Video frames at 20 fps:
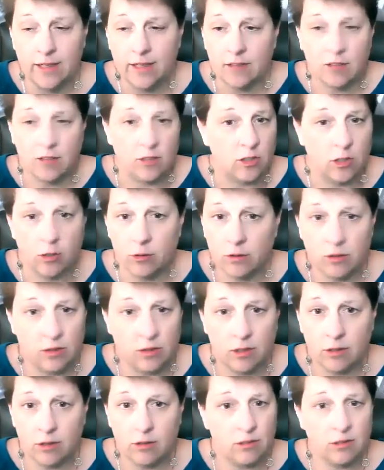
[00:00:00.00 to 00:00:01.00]
So don't
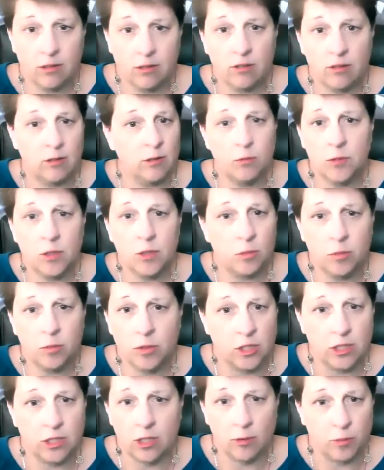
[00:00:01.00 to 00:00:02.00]

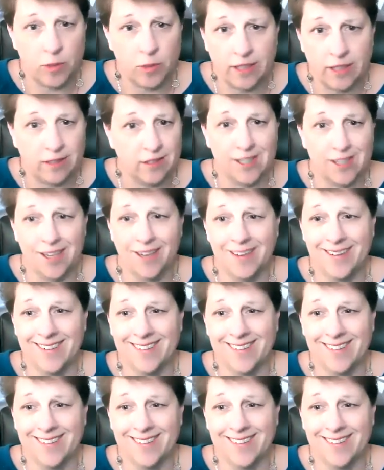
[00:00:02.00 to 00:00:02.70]
push those buttons.